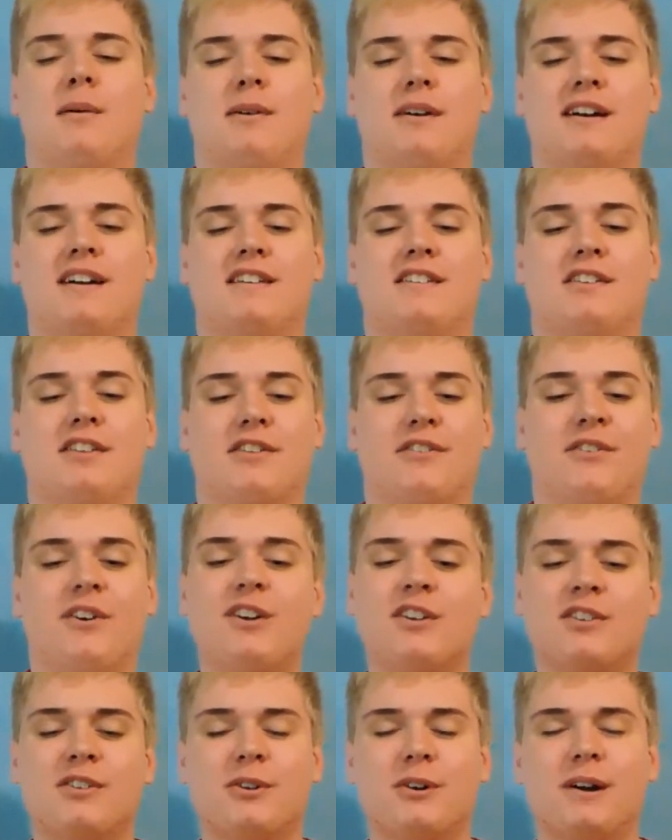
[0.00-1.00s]
Okay, so the
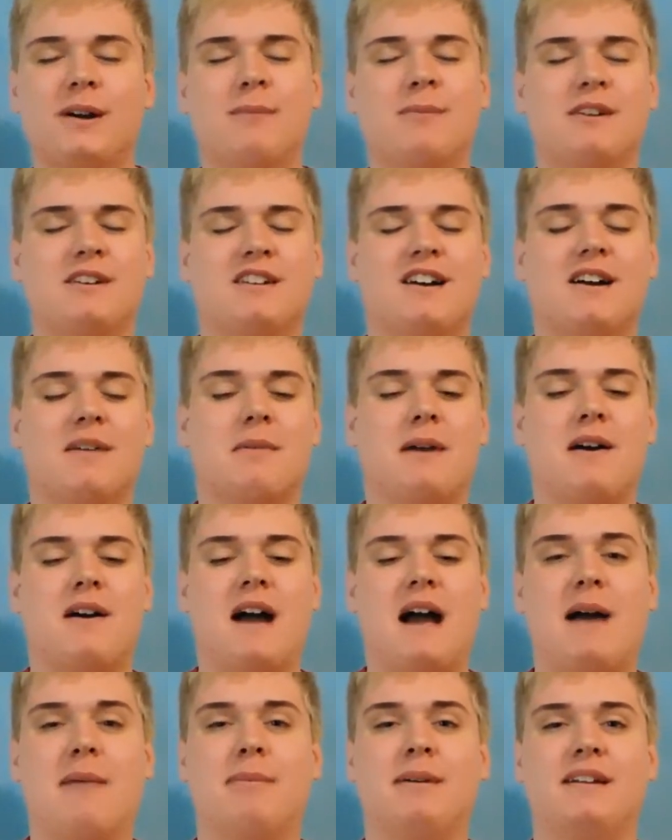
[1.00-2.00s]
first story I'm going to talk about
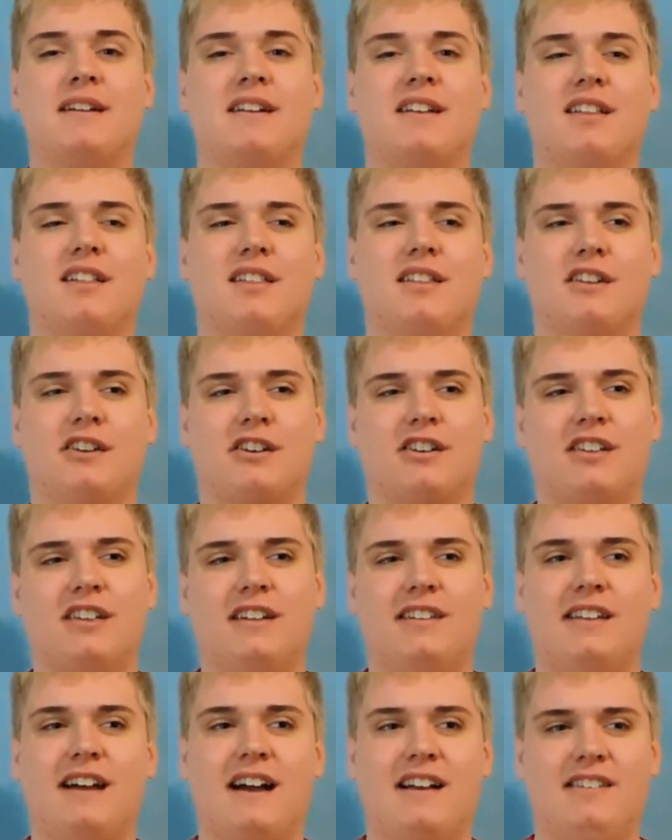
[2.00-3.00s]
happened
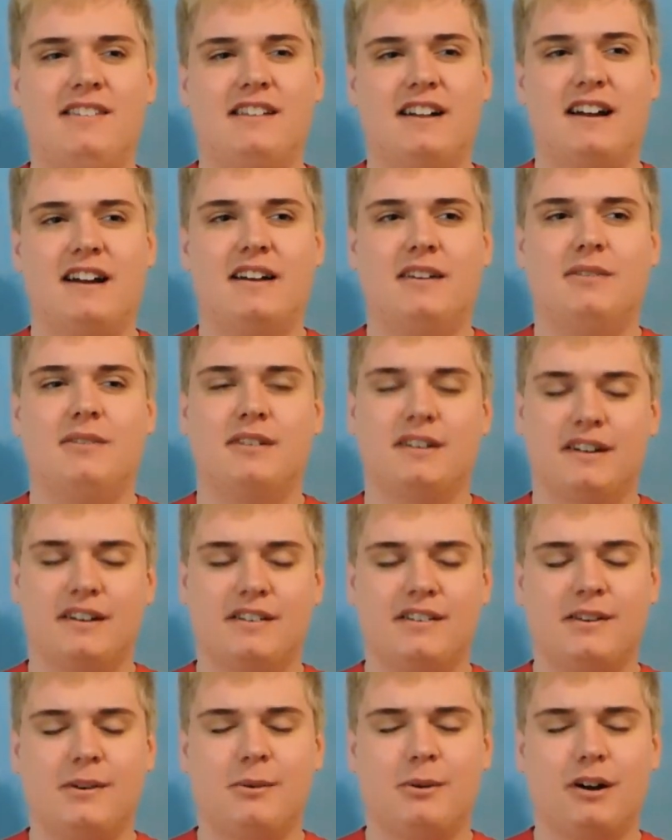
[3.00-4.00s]
literally last night when I
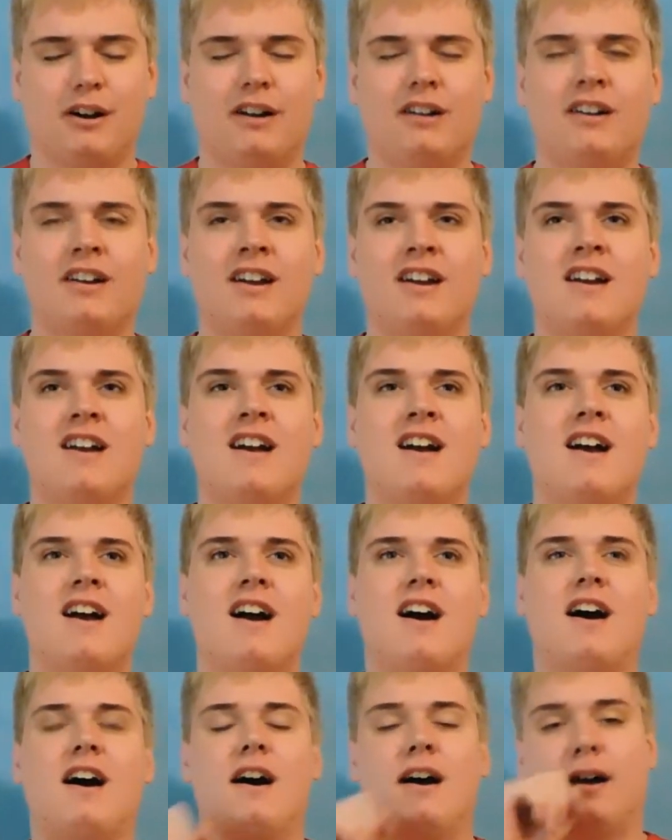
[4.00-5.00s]
was at work.
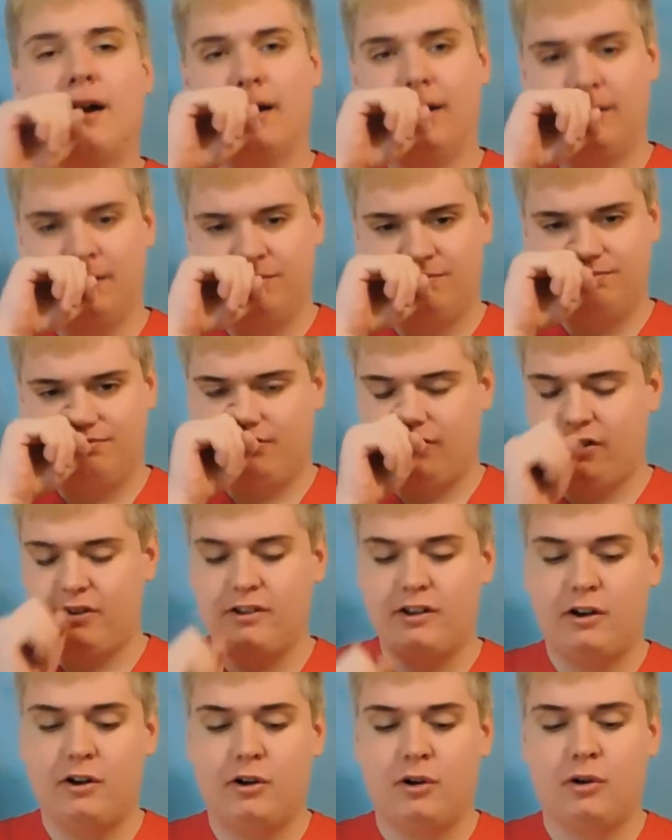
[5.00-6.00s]

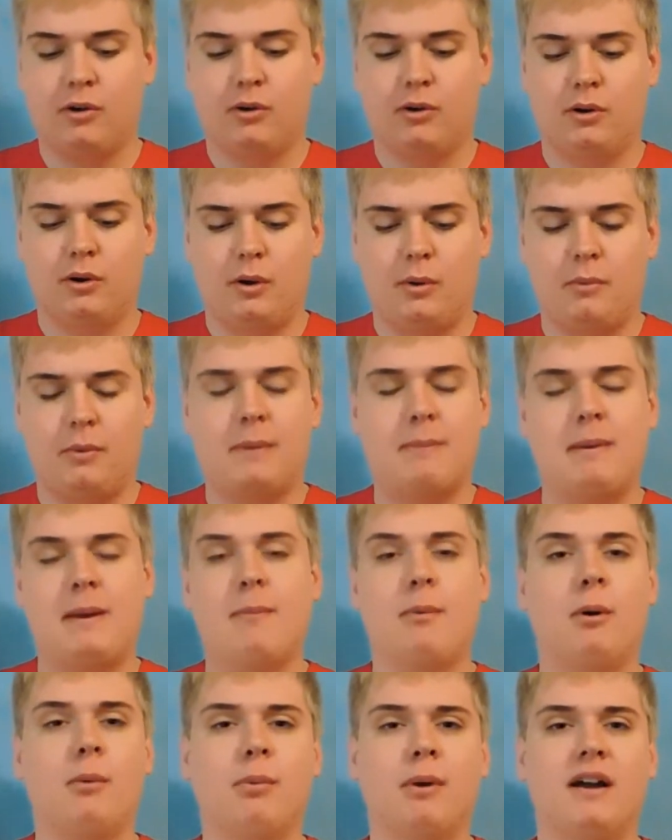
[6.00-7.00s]
So when
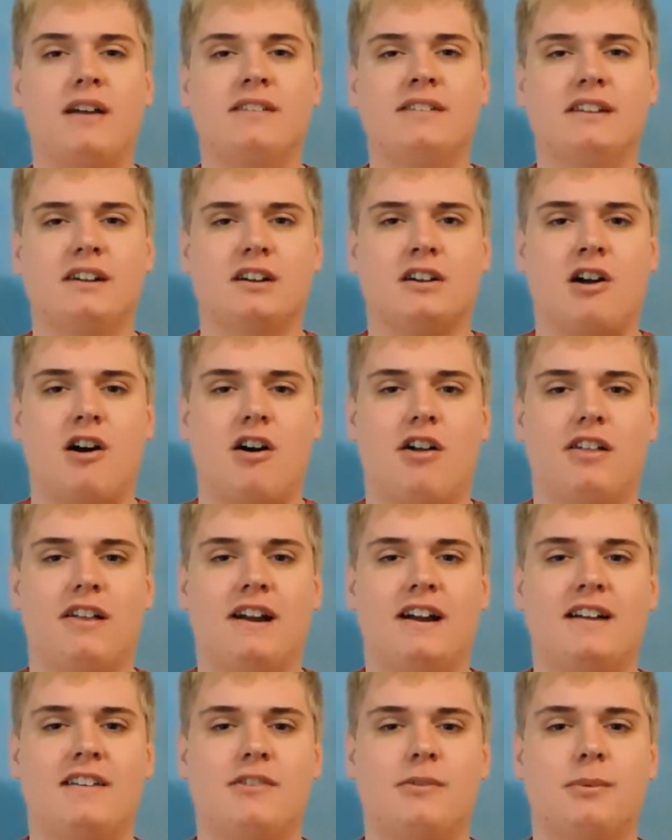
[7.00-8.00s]
people press our call
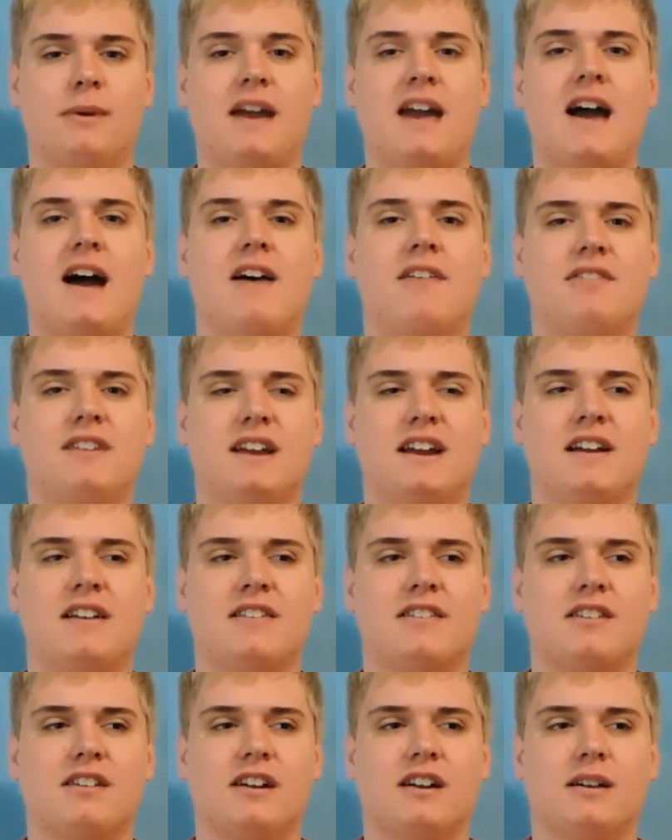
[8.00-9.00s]
lights, we have to
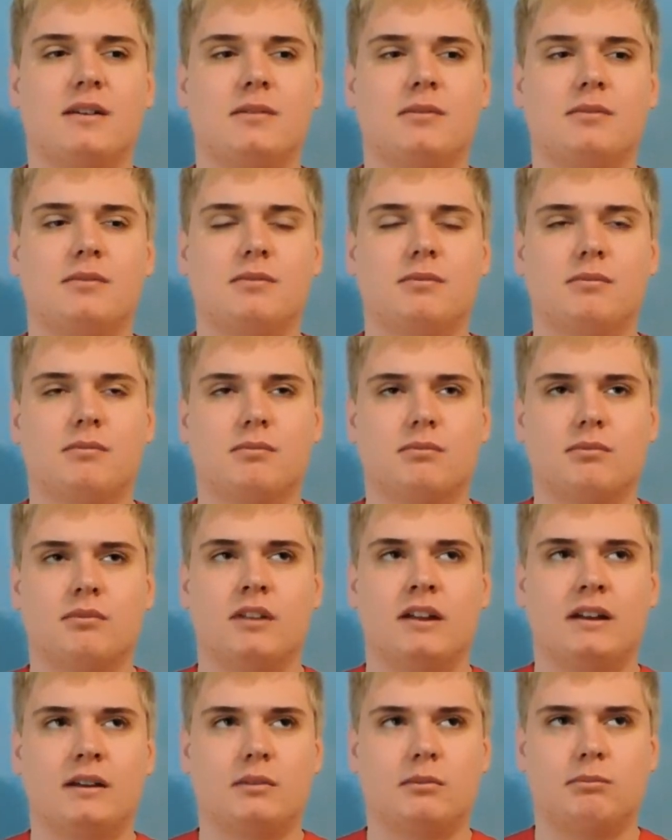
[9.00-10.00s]
answer it
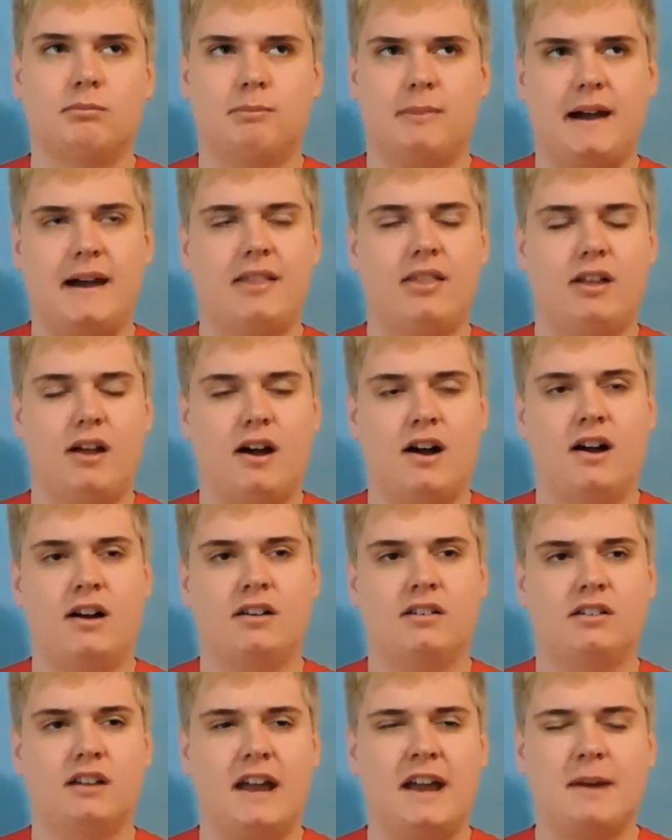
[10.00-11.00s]
like by law
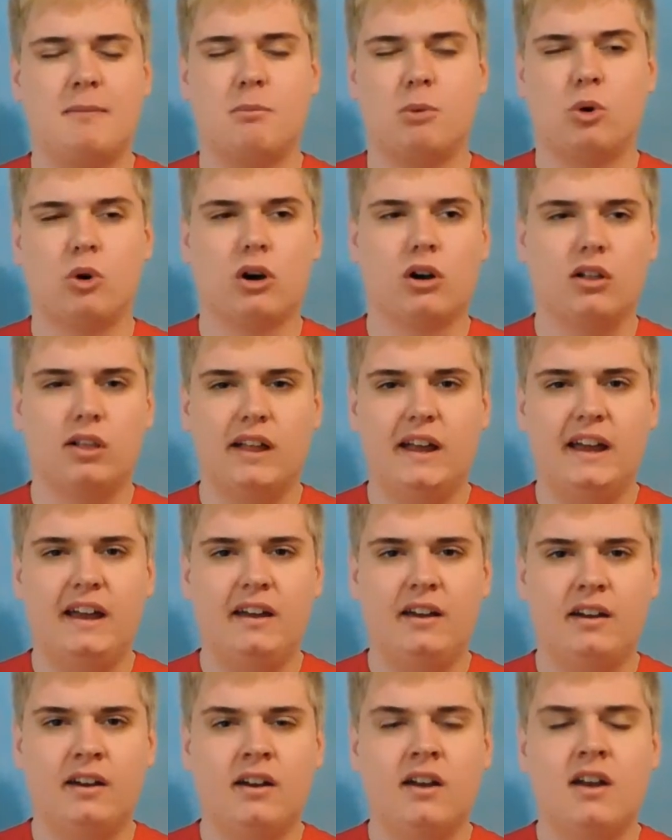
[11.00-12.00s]
and morally,